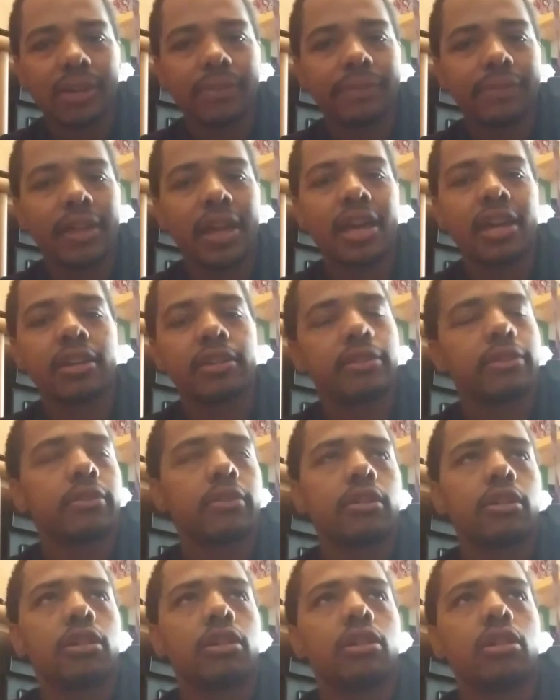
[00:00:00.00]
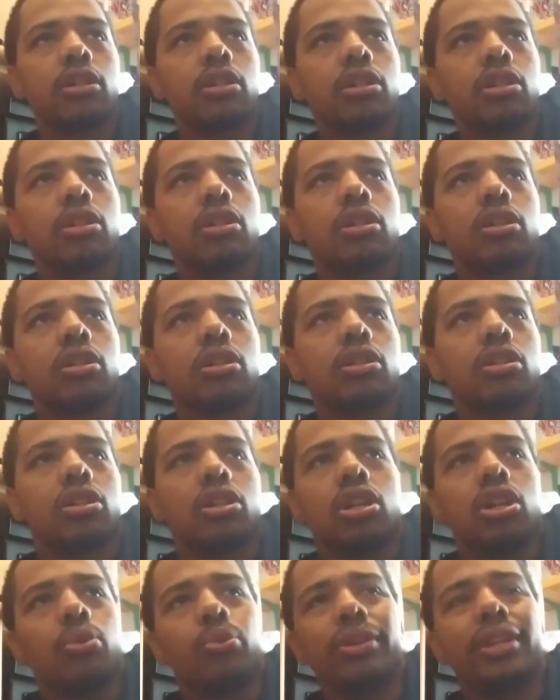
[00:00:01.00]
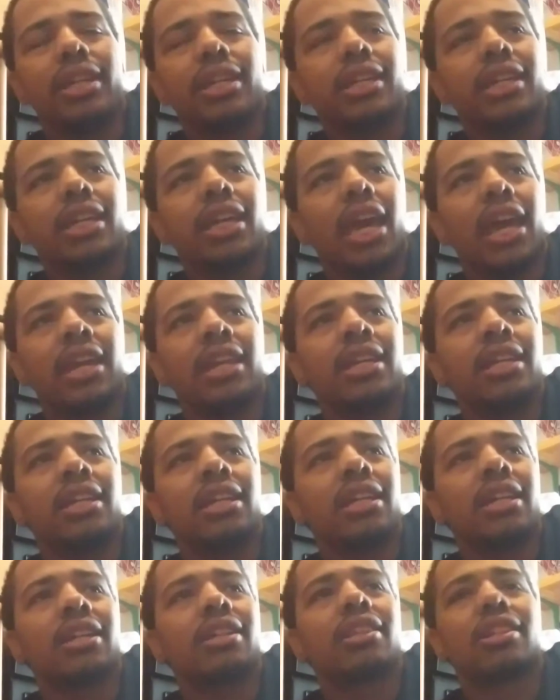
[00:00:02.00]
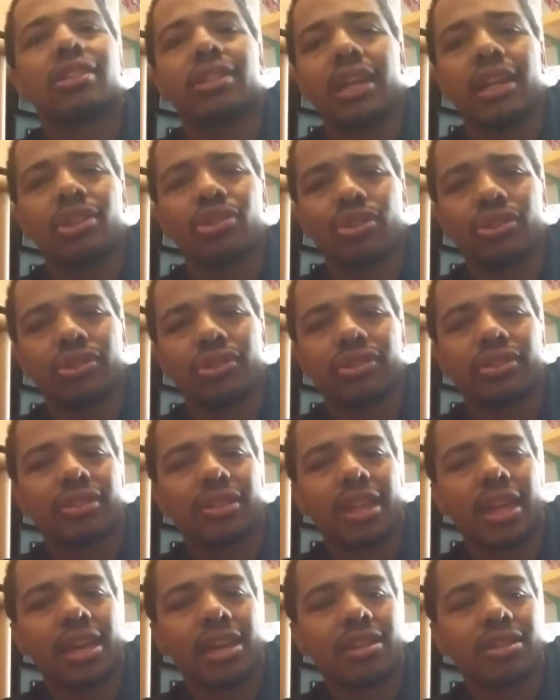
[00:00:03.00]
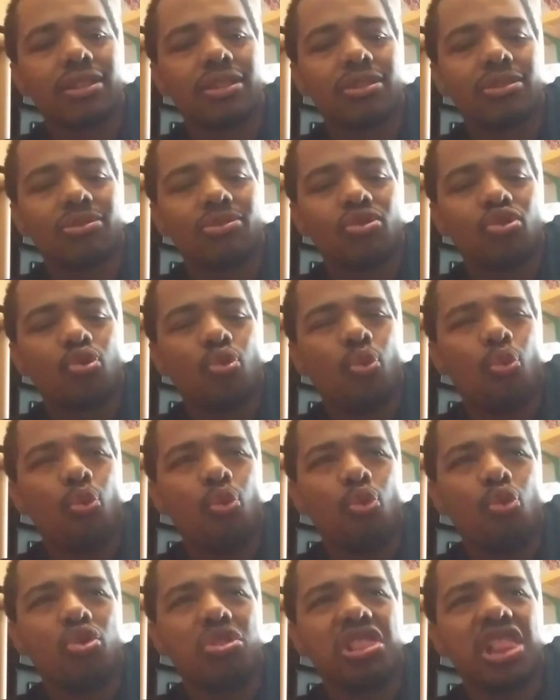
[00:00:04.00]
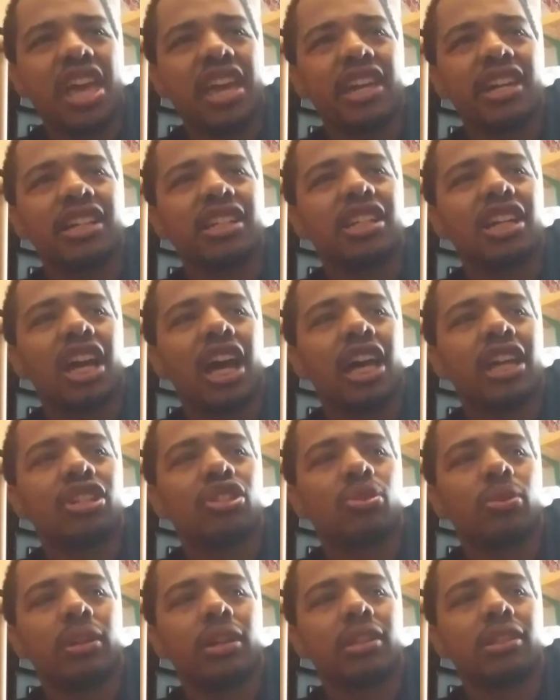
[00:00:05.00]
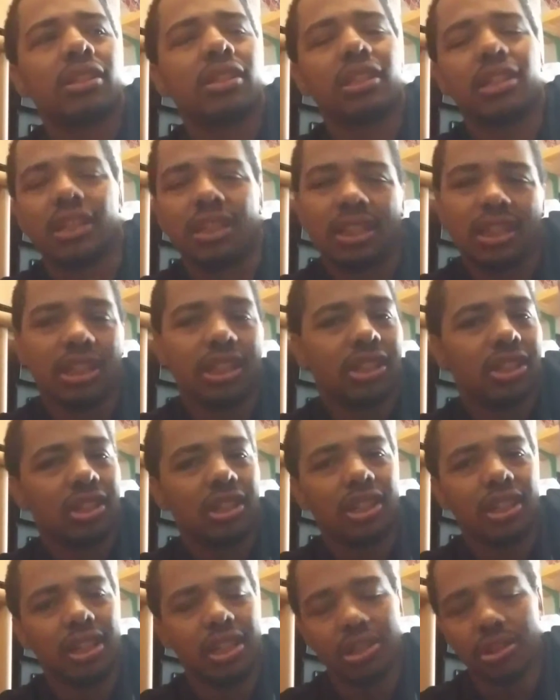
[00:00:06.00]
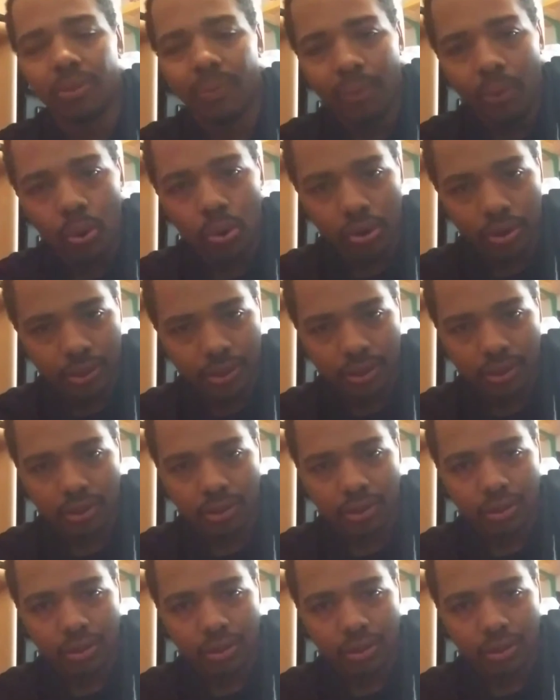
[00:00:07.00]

of that, we didn't get any inclinations that Leia got trained in the Force.